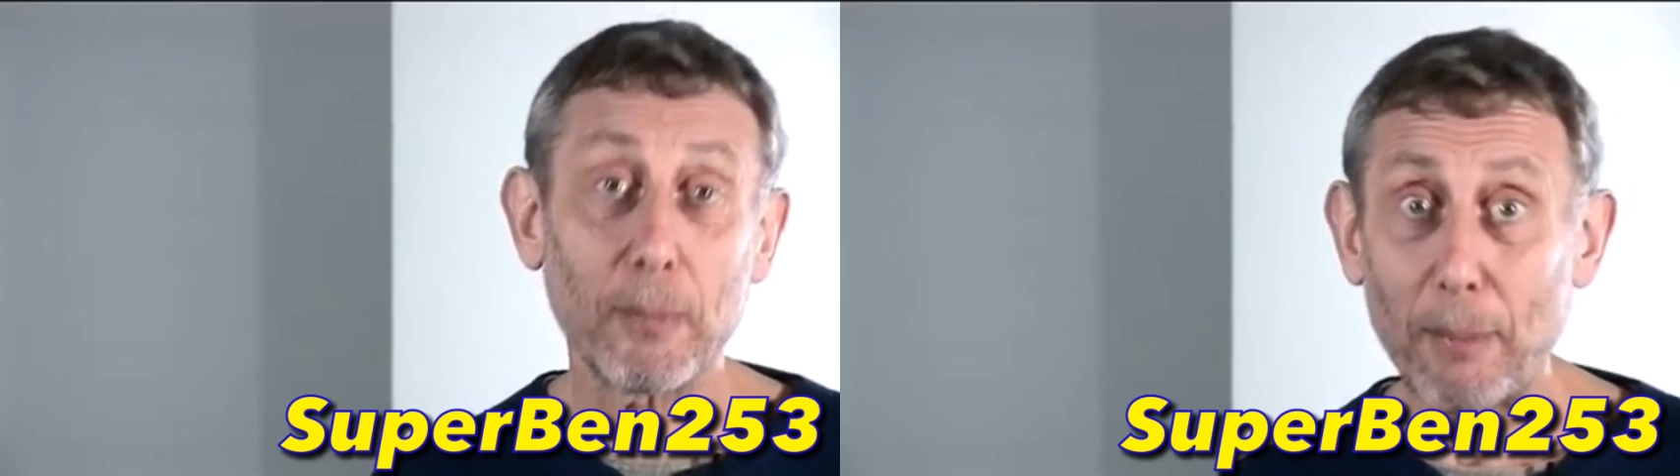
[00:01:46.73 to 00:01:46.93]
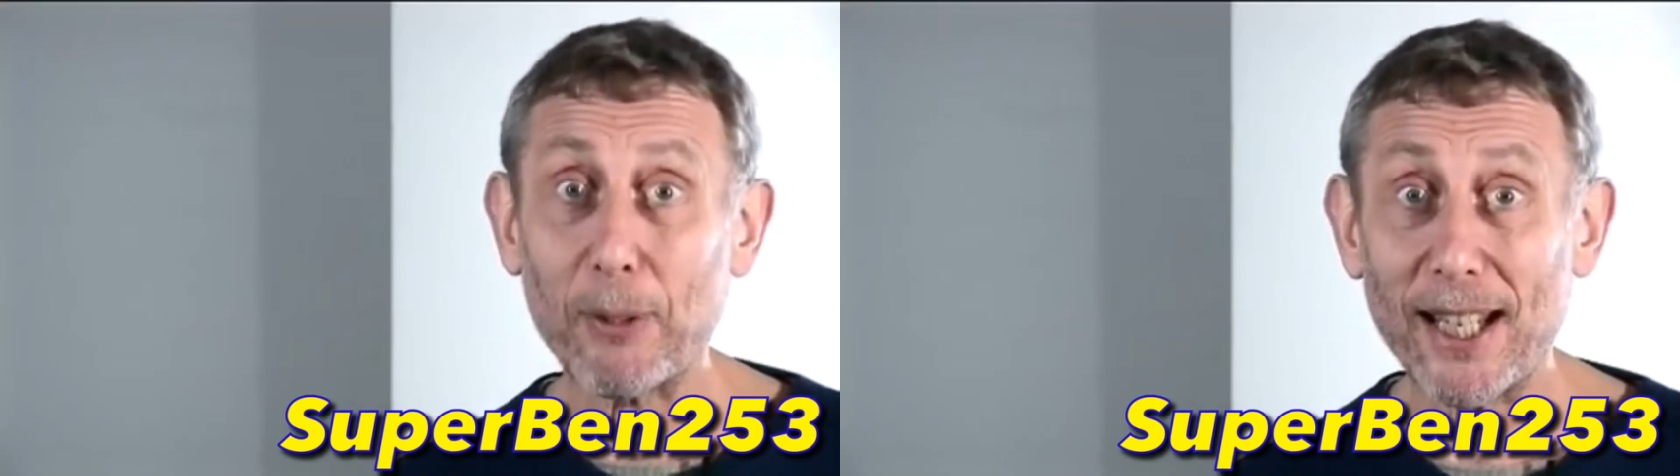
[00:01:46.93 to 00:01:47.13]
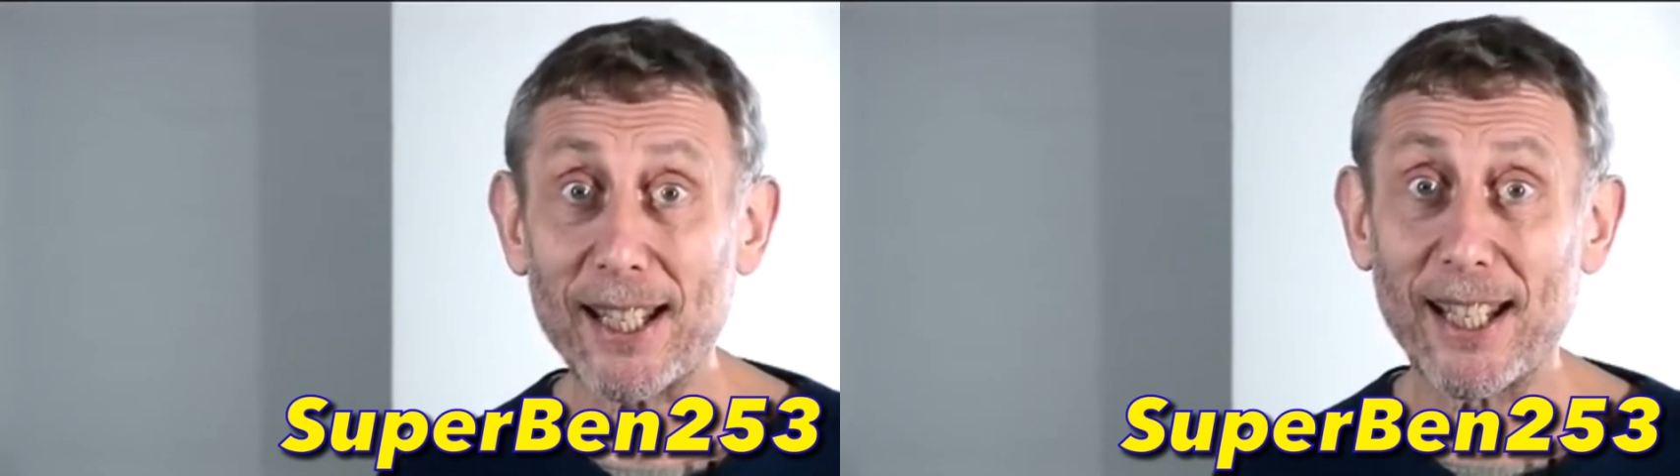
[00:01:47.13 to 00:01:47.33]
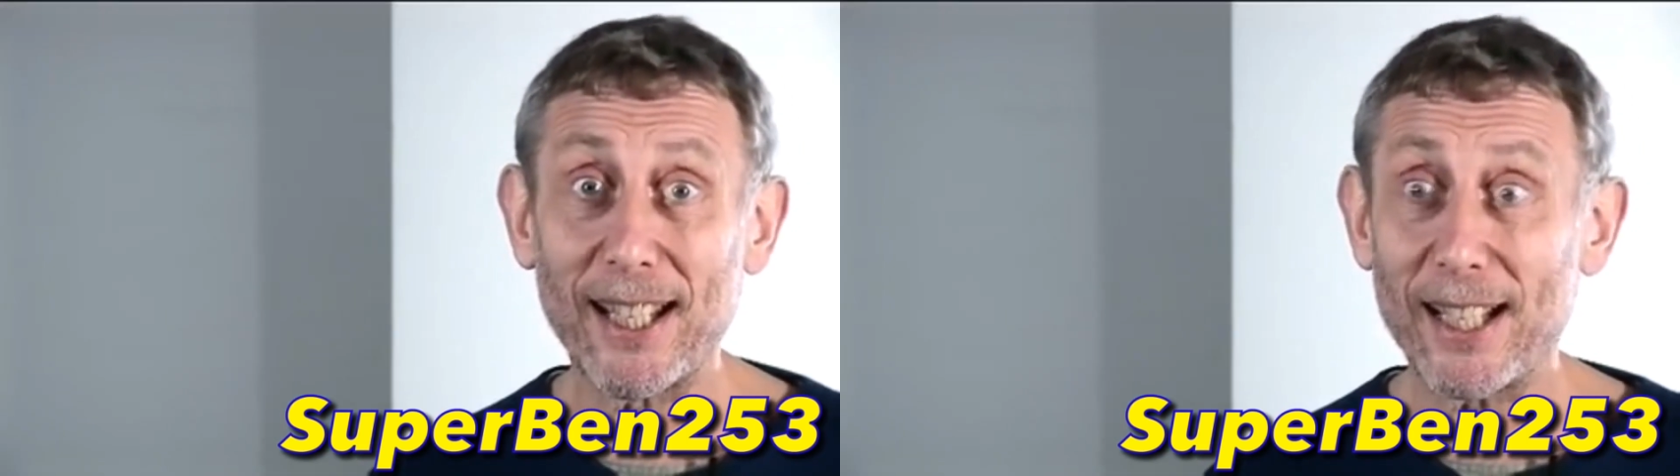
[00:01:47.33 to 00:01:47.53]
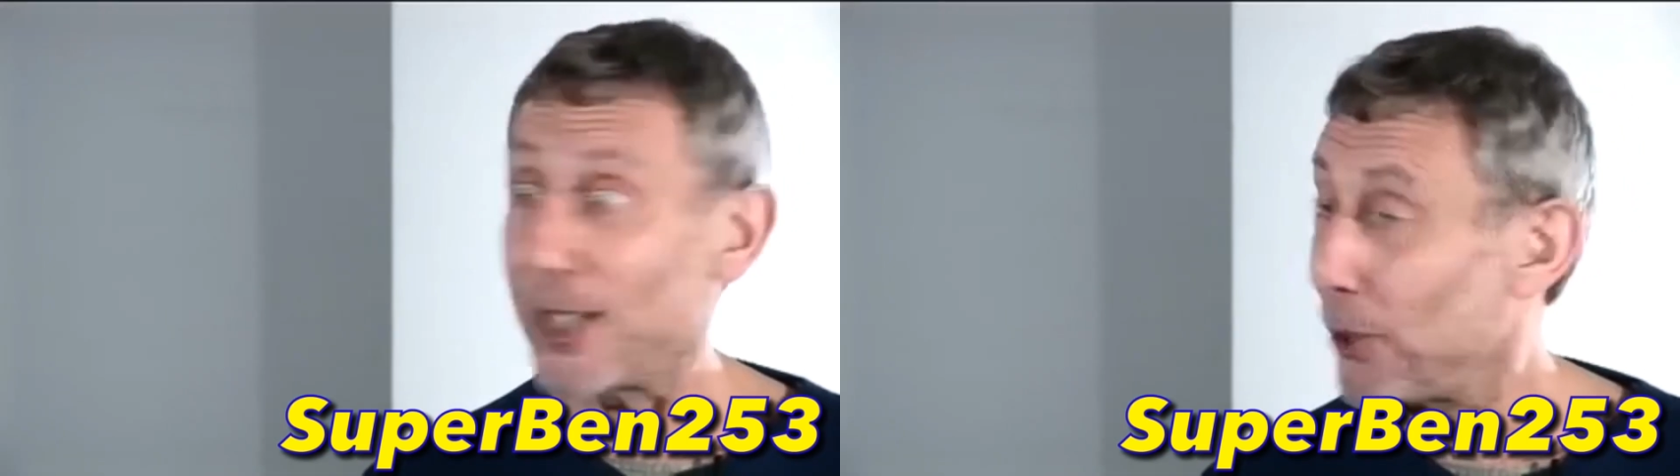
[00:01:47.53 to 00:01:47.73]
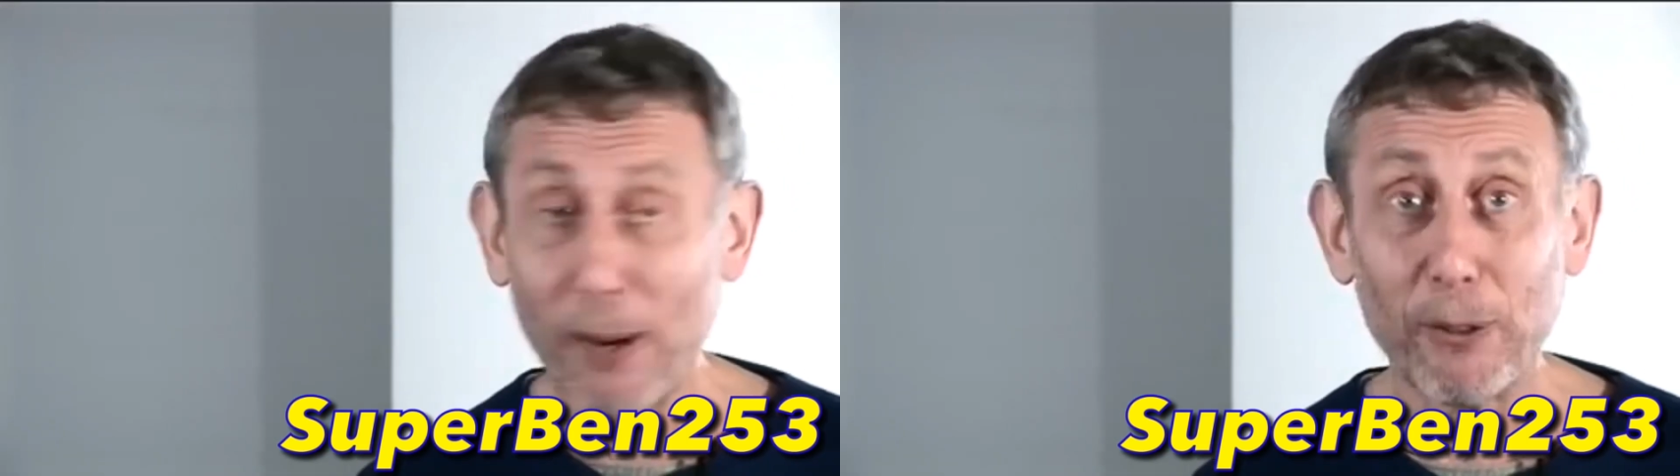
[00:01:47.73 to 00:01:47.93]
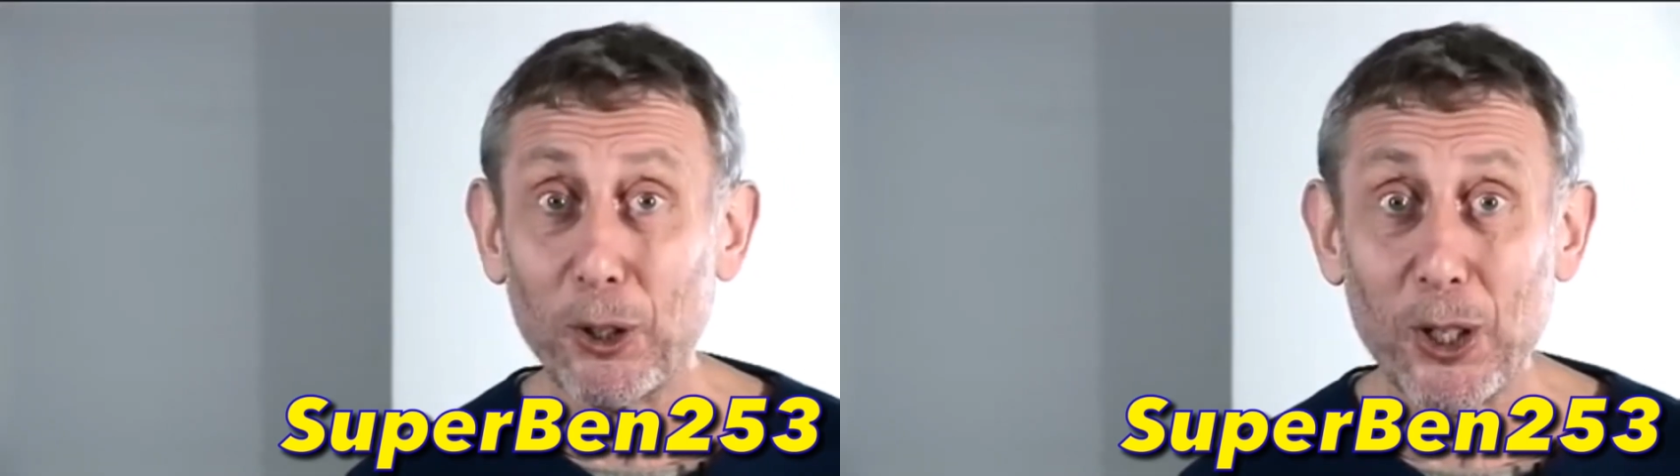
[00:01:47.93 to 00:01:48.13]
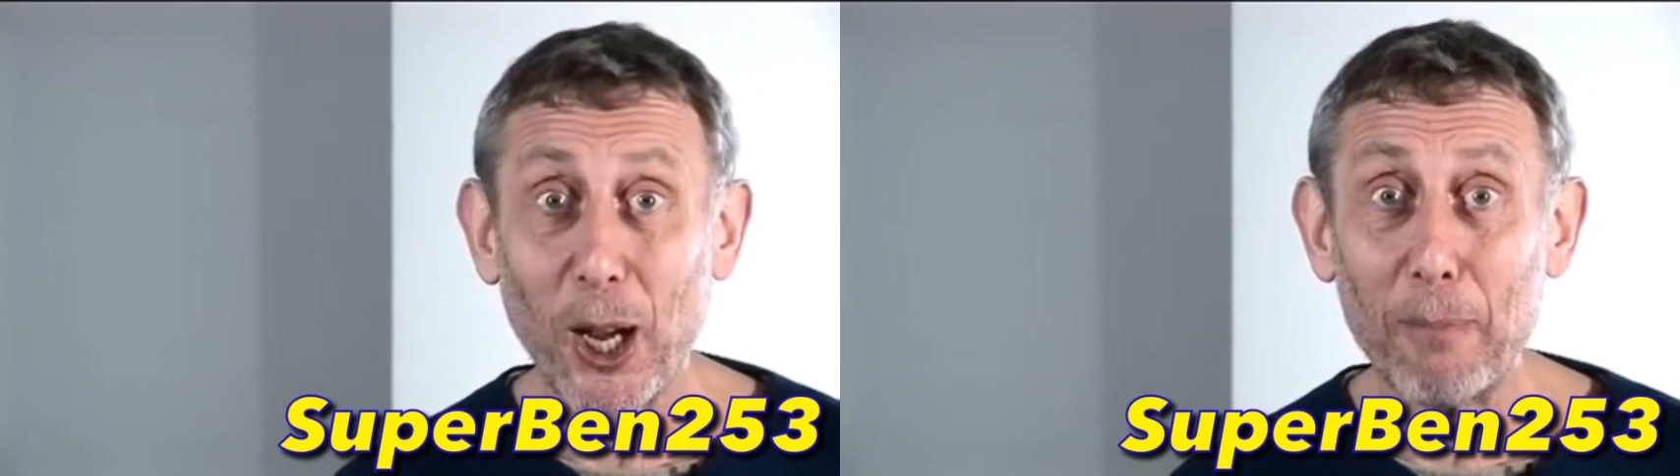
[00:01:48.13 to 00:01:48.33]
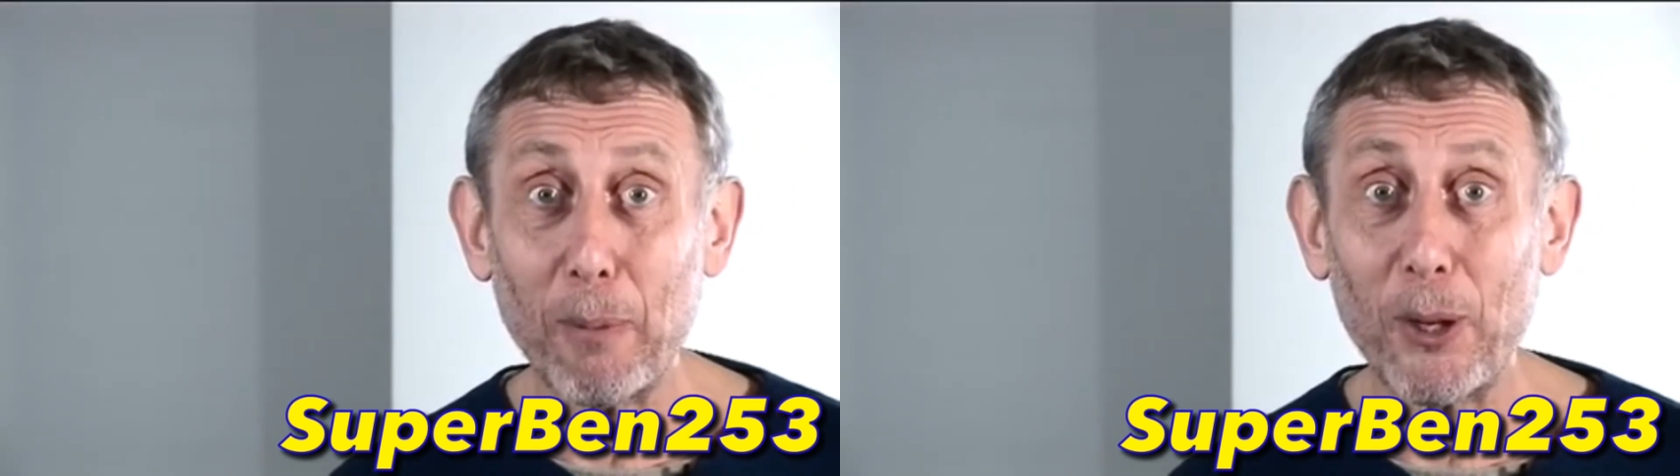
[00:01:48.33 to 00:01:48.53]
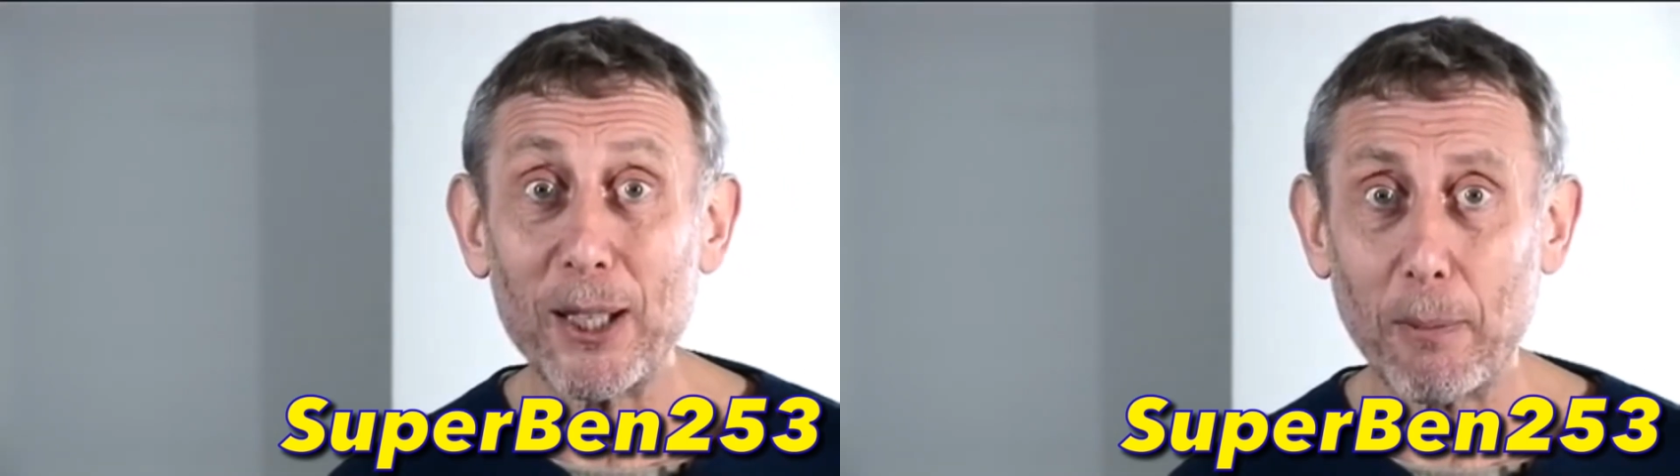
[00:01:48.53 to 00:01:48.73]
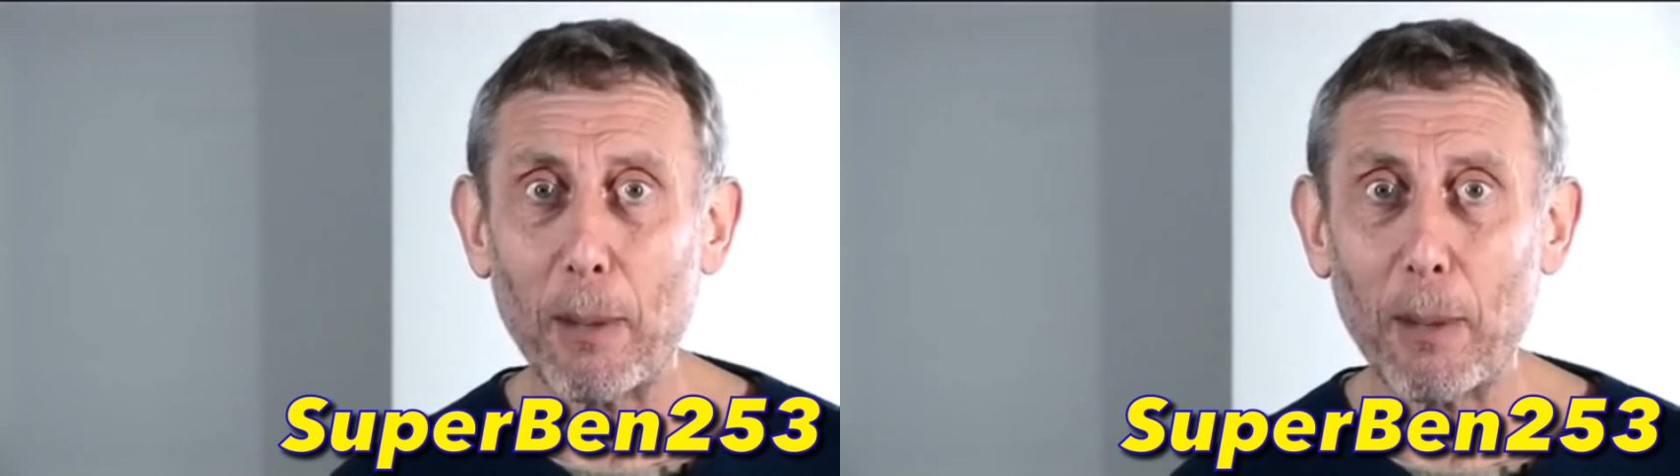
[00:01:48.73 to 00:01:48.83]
Mum said, Did you have a good time, boys?